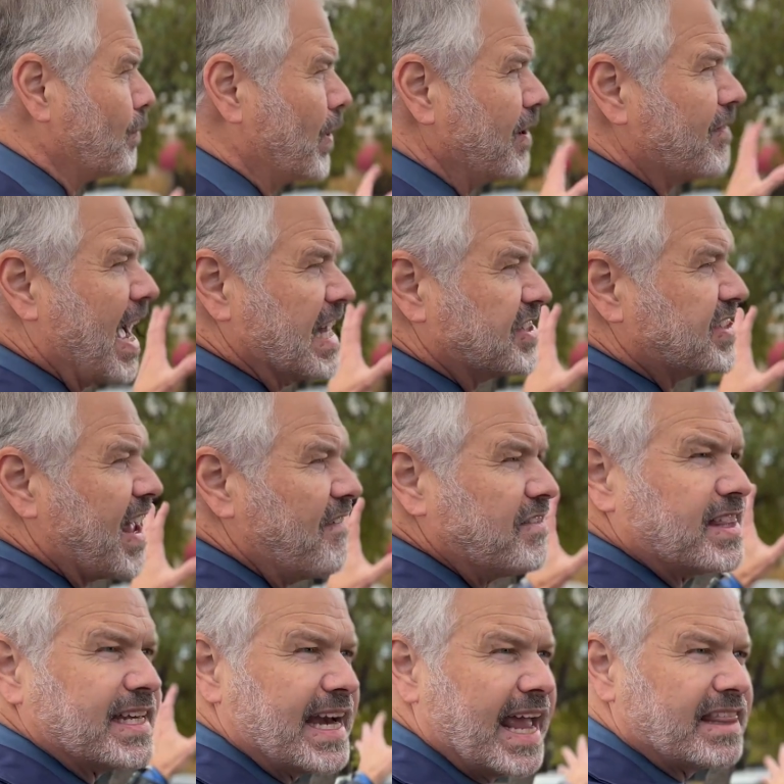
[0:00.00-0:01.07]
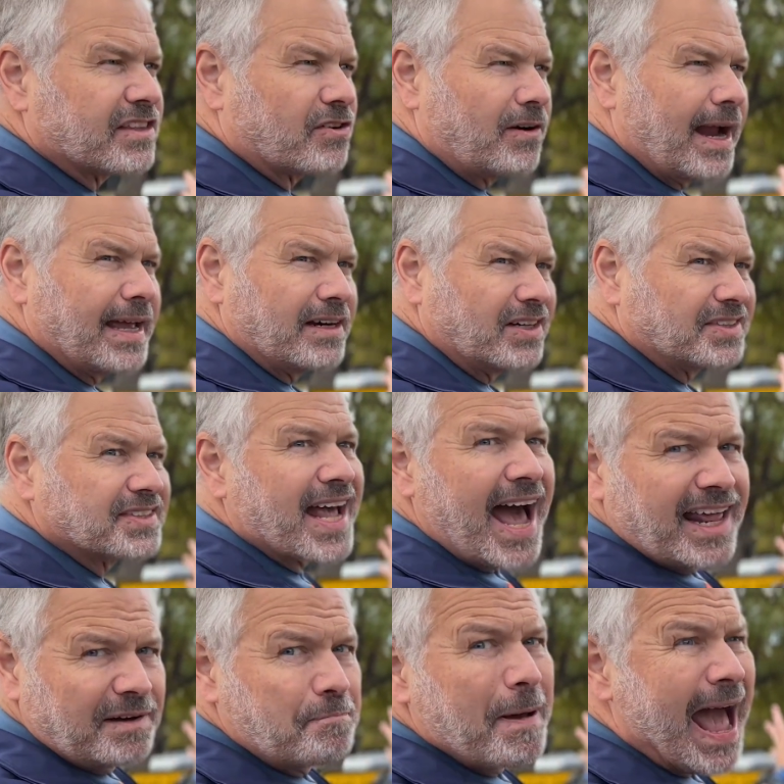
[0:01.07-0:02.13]
we've got 7th and 8th graders
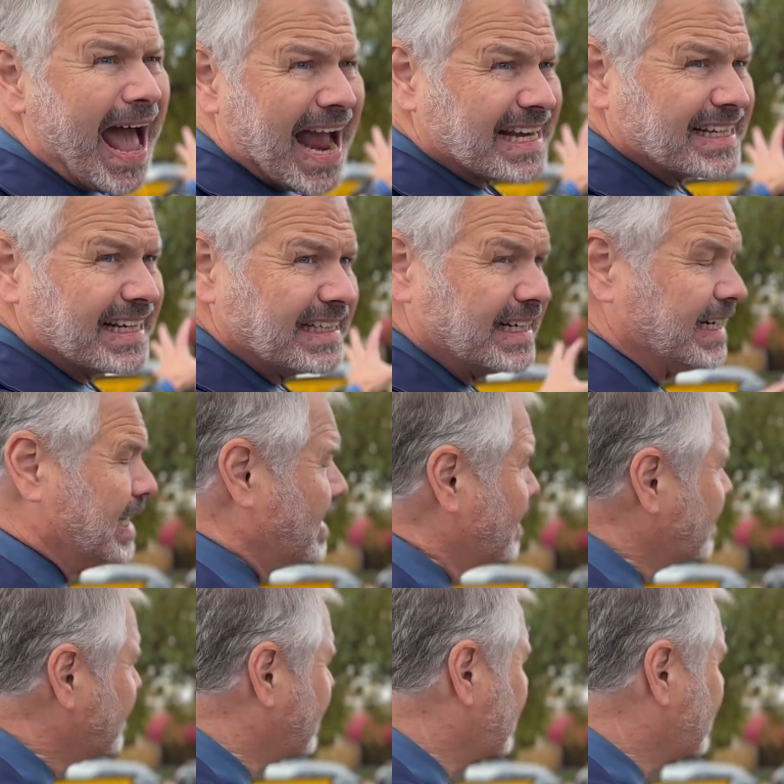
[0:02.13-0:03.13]
kind of packed in here,